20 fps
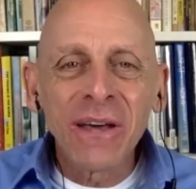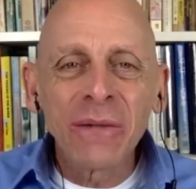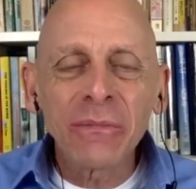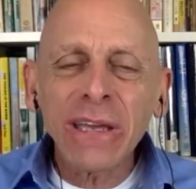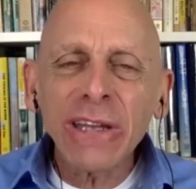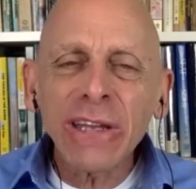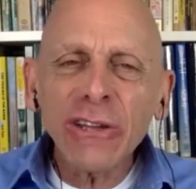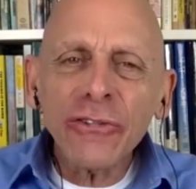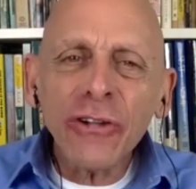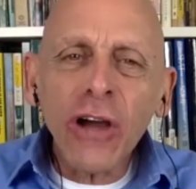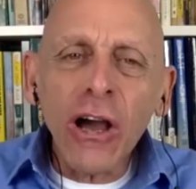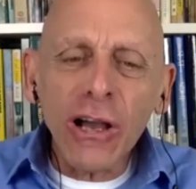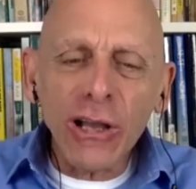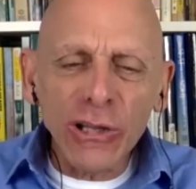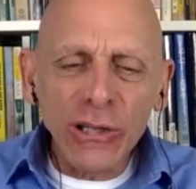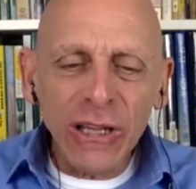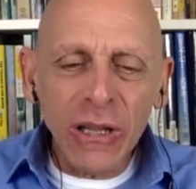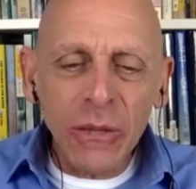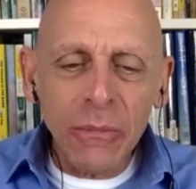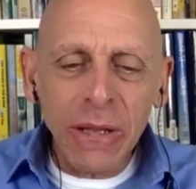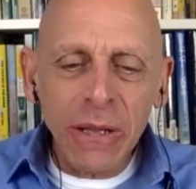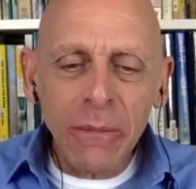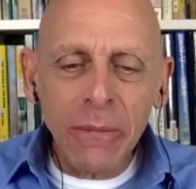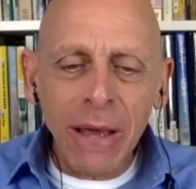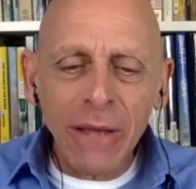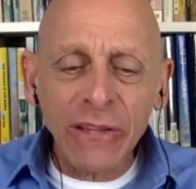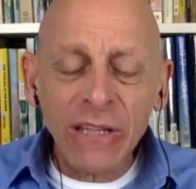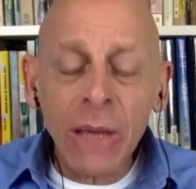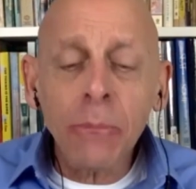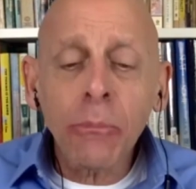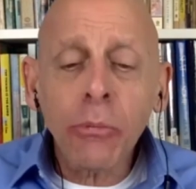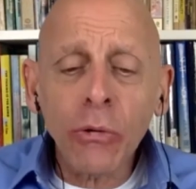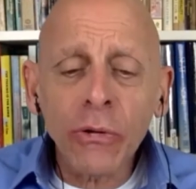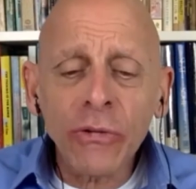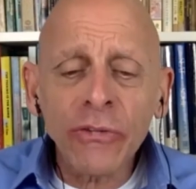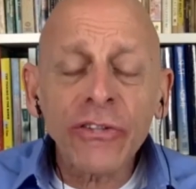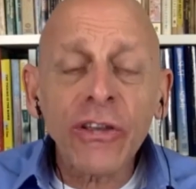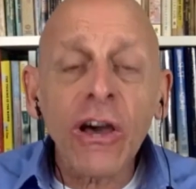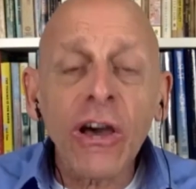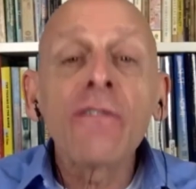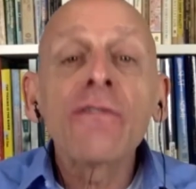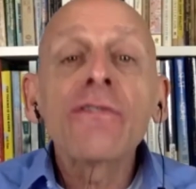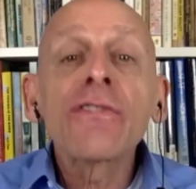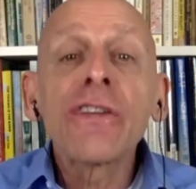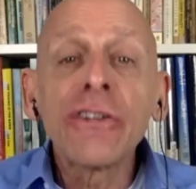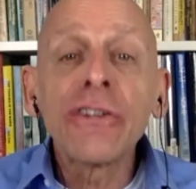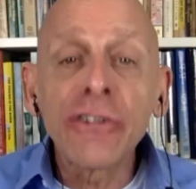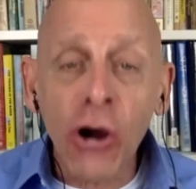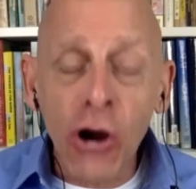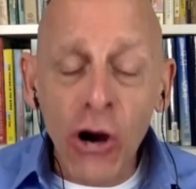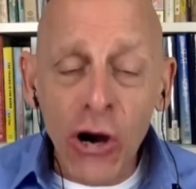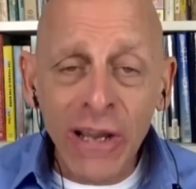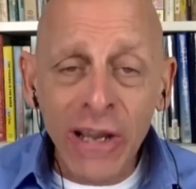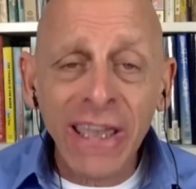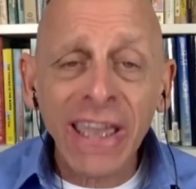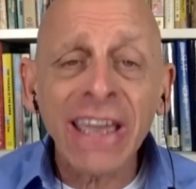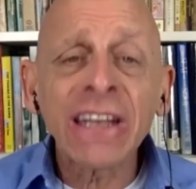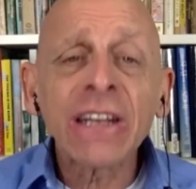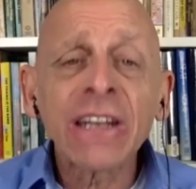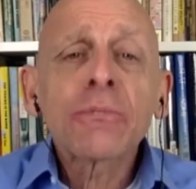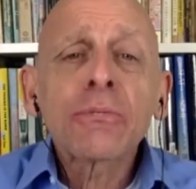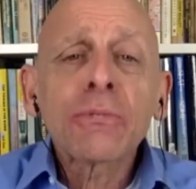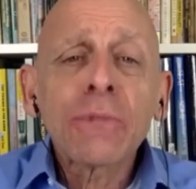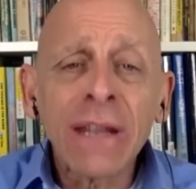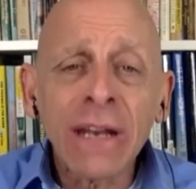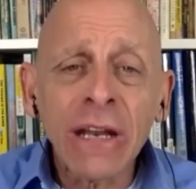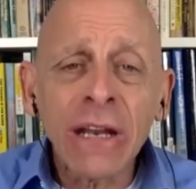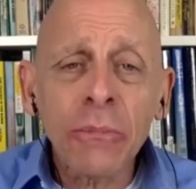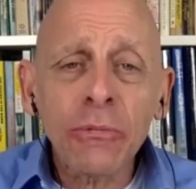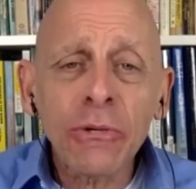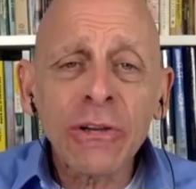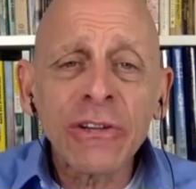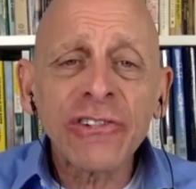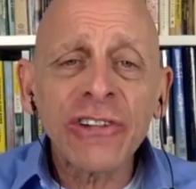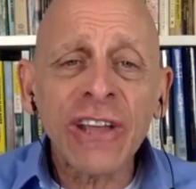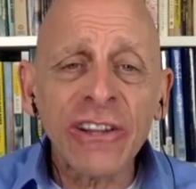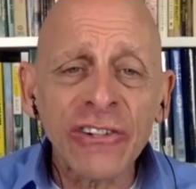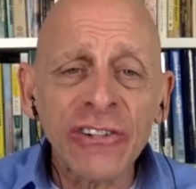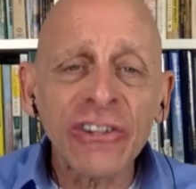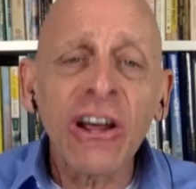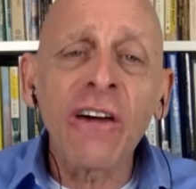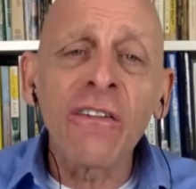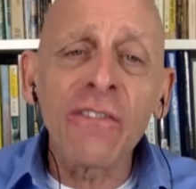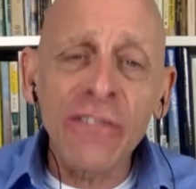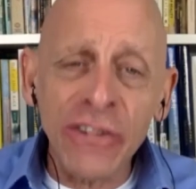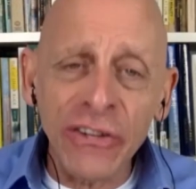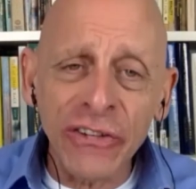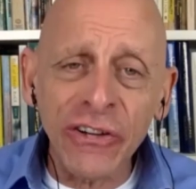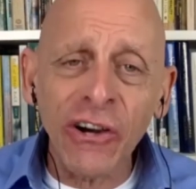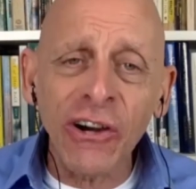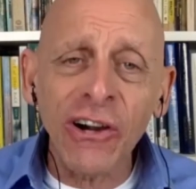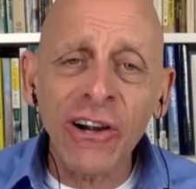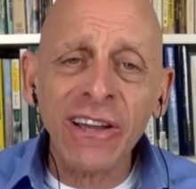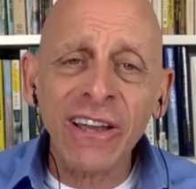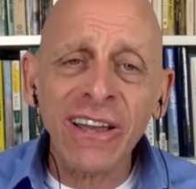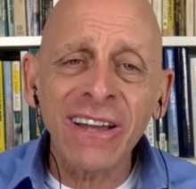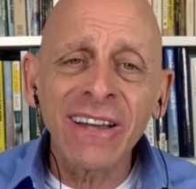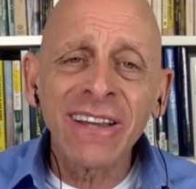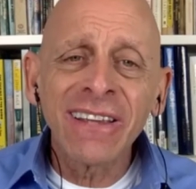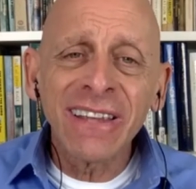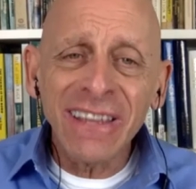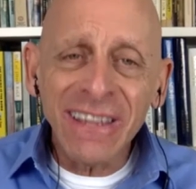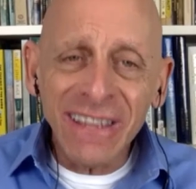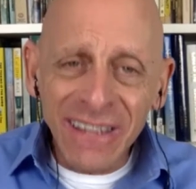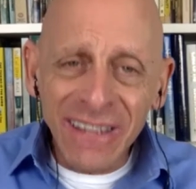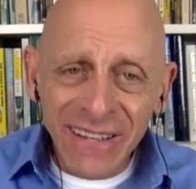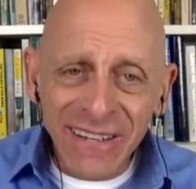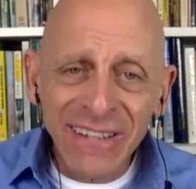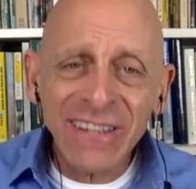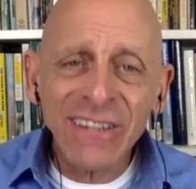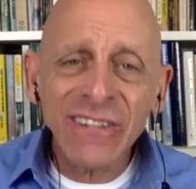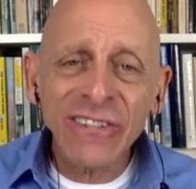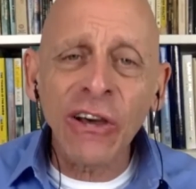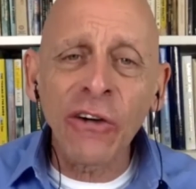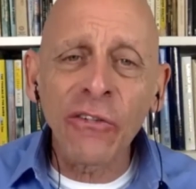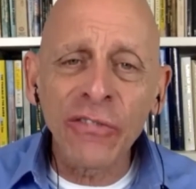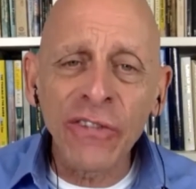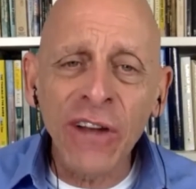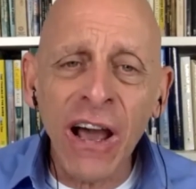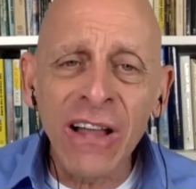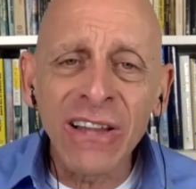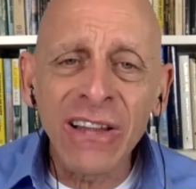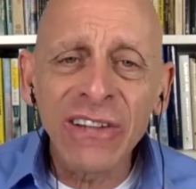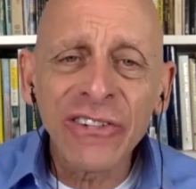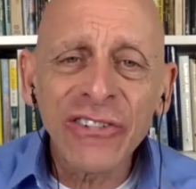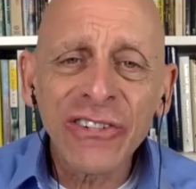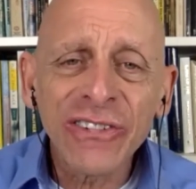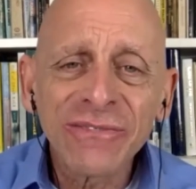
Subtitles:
Can you talk a little bit about the importance of the dark and an appreciation of the dark in self knowledge?